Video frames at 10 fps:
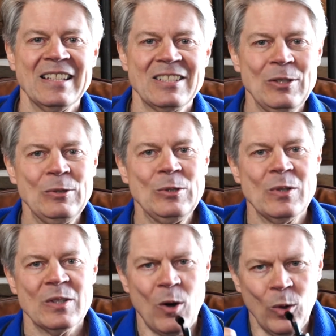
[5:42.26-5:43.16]
to
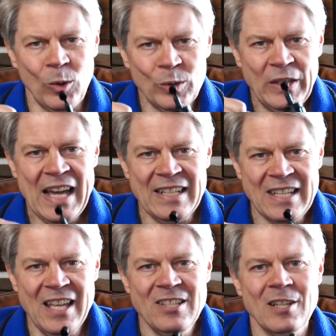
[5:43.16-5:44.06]
hold that
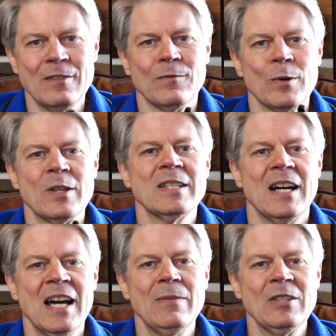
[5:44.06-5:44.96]
tension for the
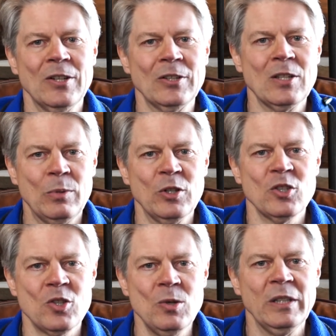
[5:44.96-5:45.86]
time it took to
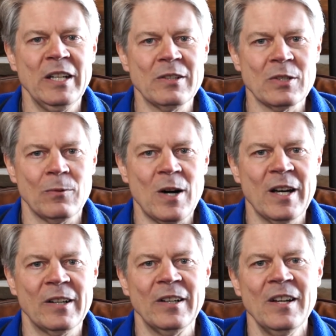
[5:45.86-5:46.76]
push 2 liters of
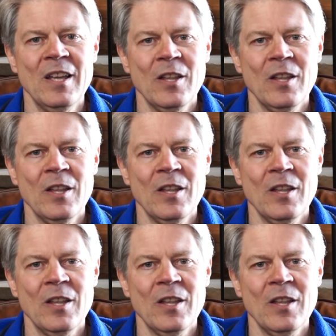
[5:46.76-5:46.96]
water